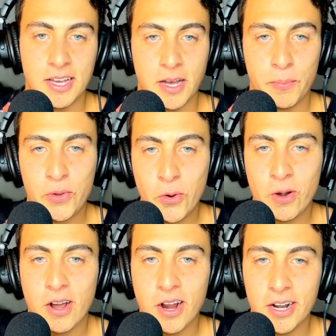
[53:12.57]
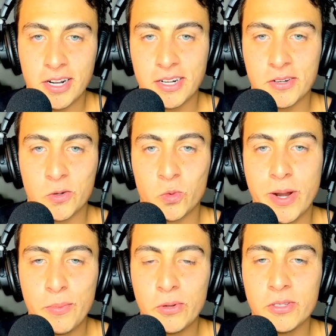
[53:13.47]
A pure heart
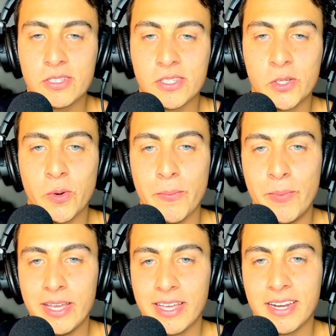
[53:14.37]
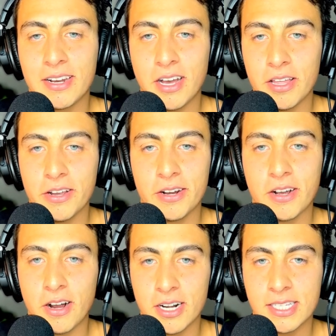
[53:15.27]
ripples to a billion other
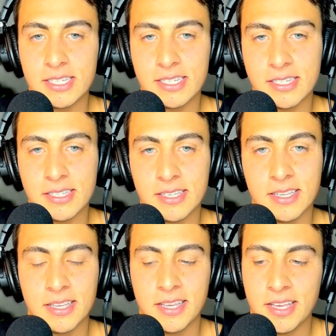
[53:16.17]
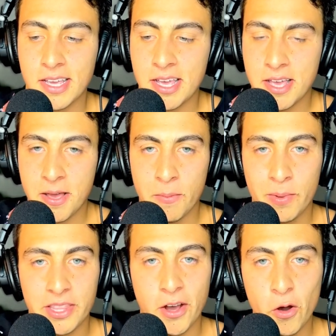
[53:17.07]
hearts.
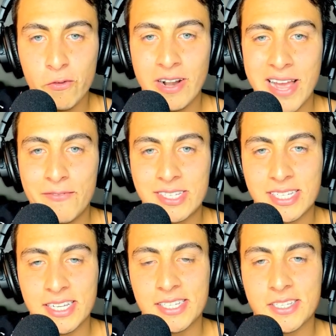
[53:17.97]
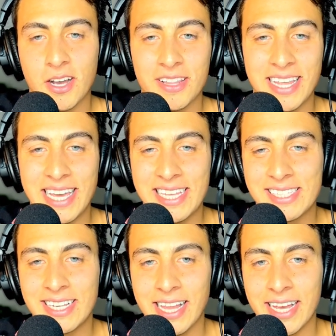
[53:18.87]
But the overemphasis on the
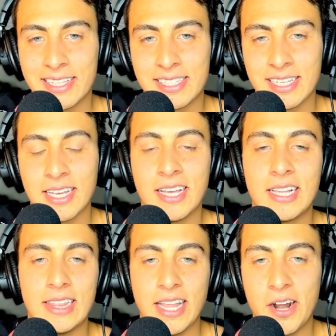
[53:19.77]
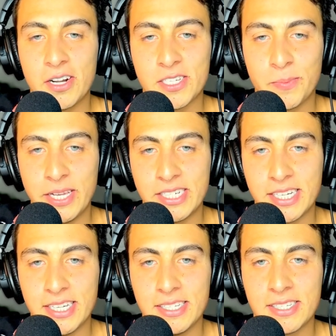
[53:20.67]
intellect led our
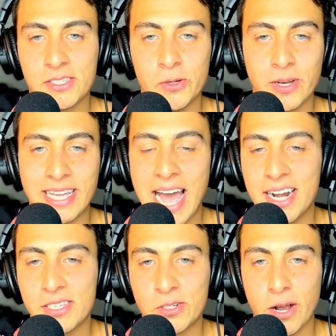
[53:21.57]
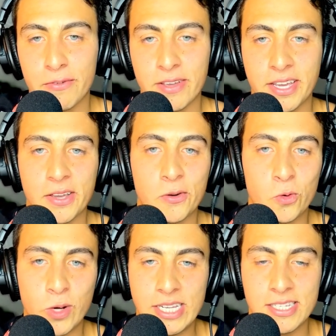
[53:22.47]
species to a catastrophic
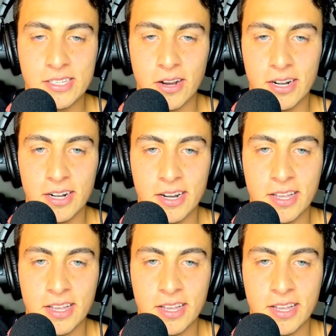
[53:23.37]
restart.